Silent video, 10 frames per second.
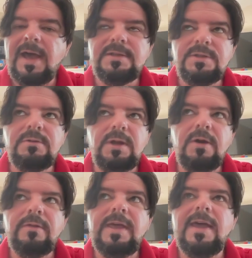I do
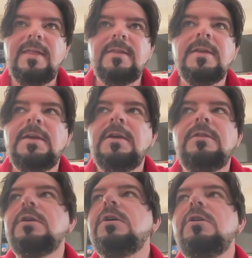know that
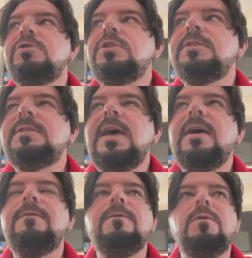the coaching
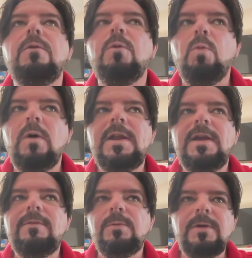staff, for
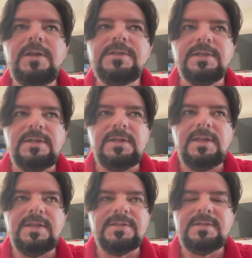whatever reason,
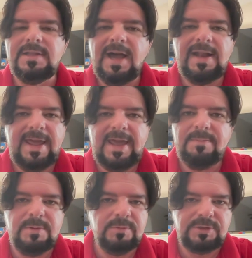is not
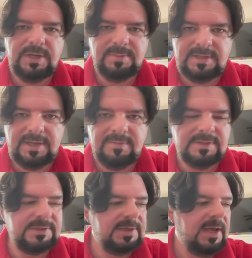happy with Jamin
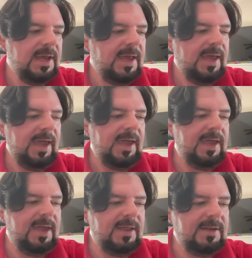Davis.
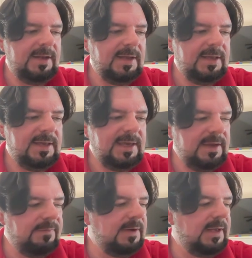And
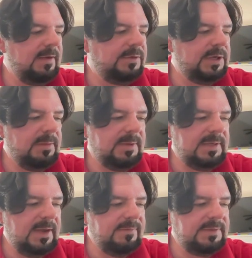even if Jamin
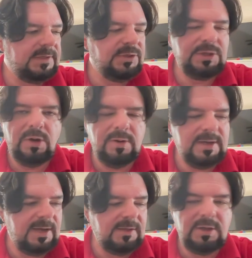Davis is
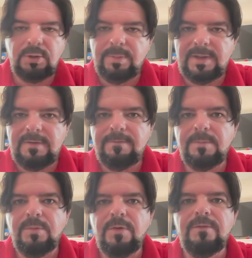showing a little bit of
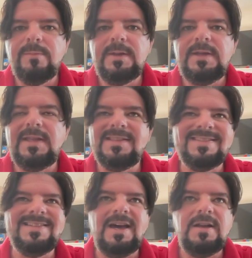improvement,
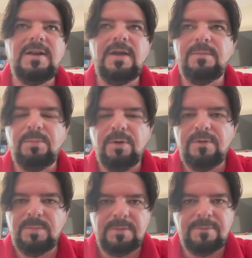it's not enough
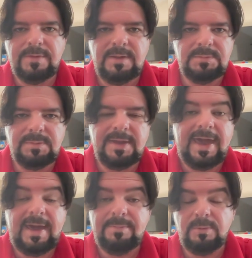improvement for them to
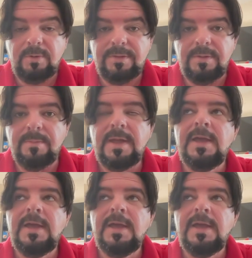be happy with him.